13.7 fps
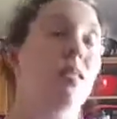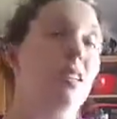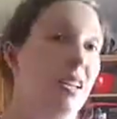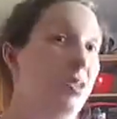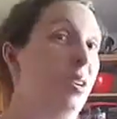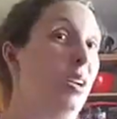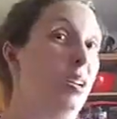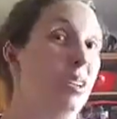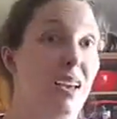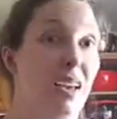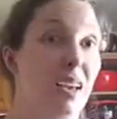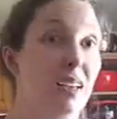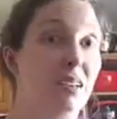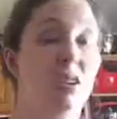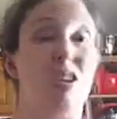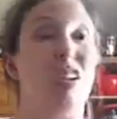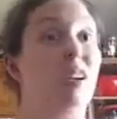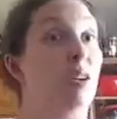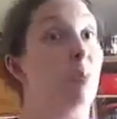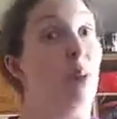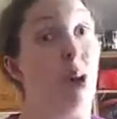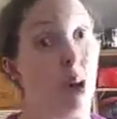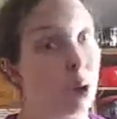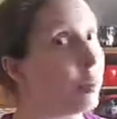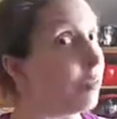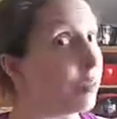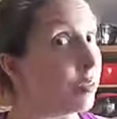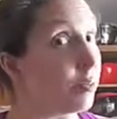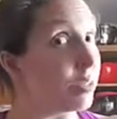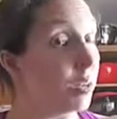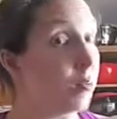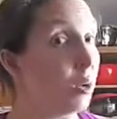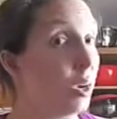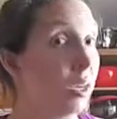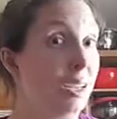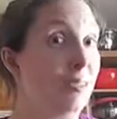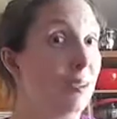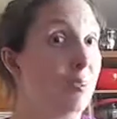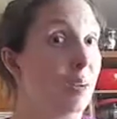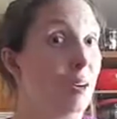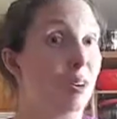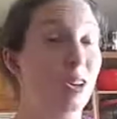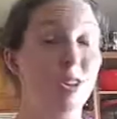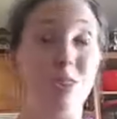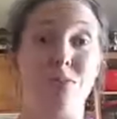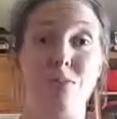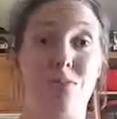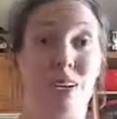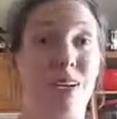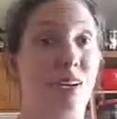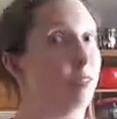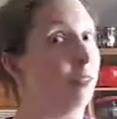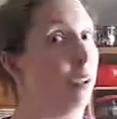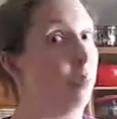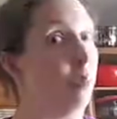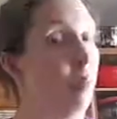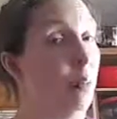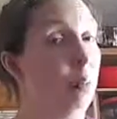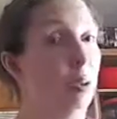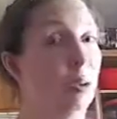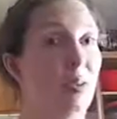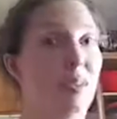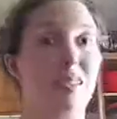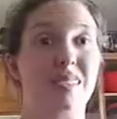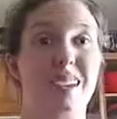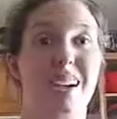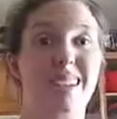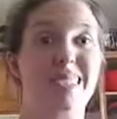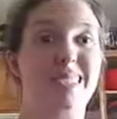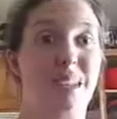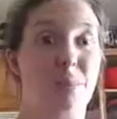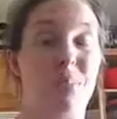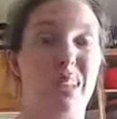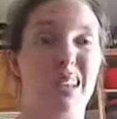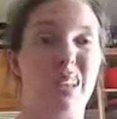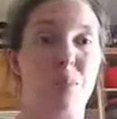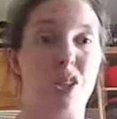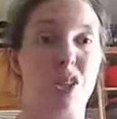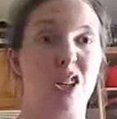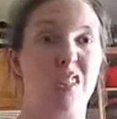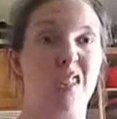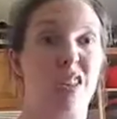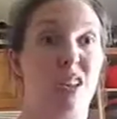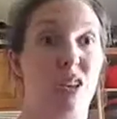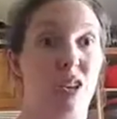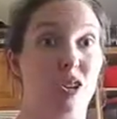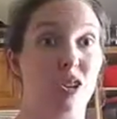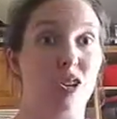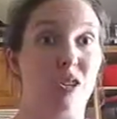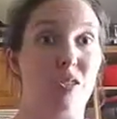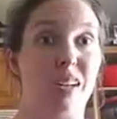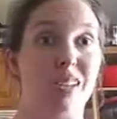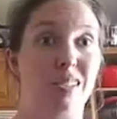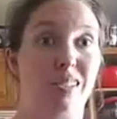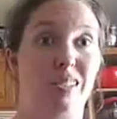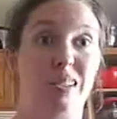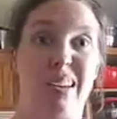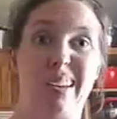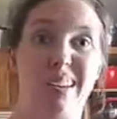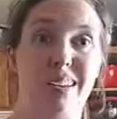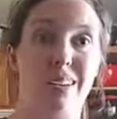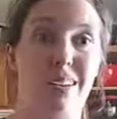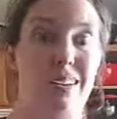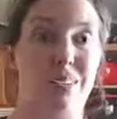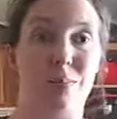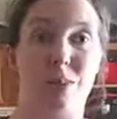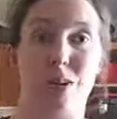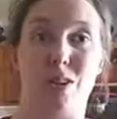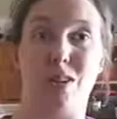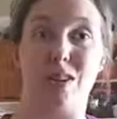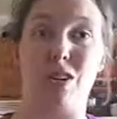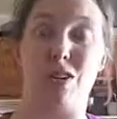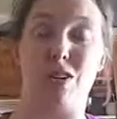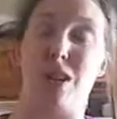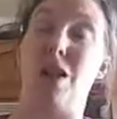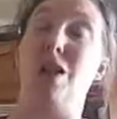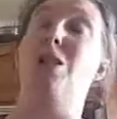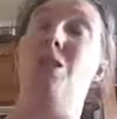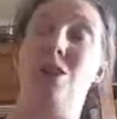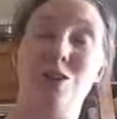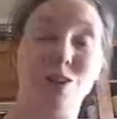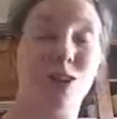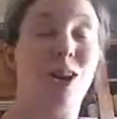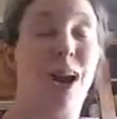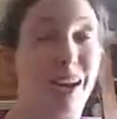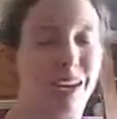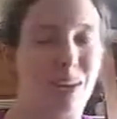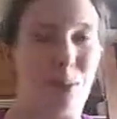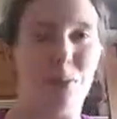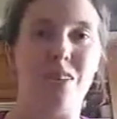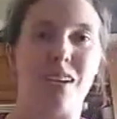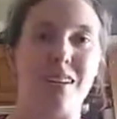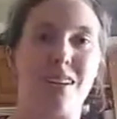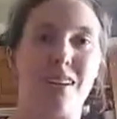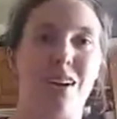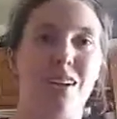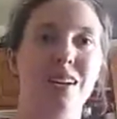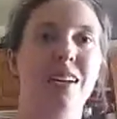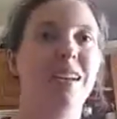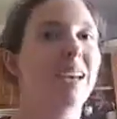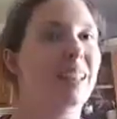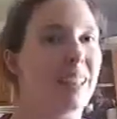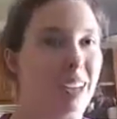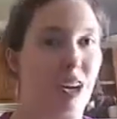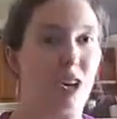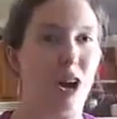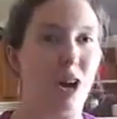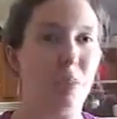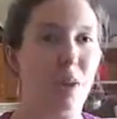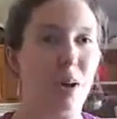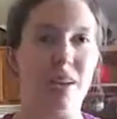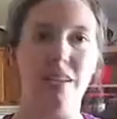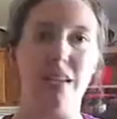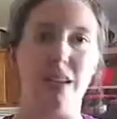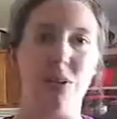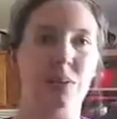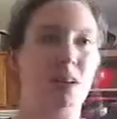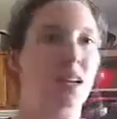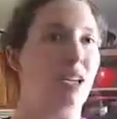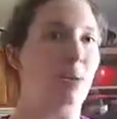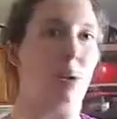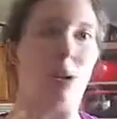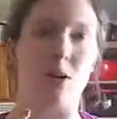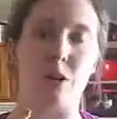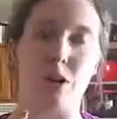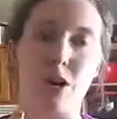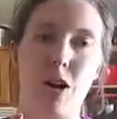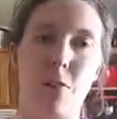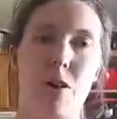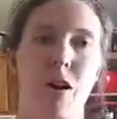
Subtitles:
can you get it again? Can you borrow it from someone? Even better, do you have a friend or family member that's got something, especially if it's a larger utensil, like or a larger item, if I can talk, like a crock pot? You know, can you borrow a crock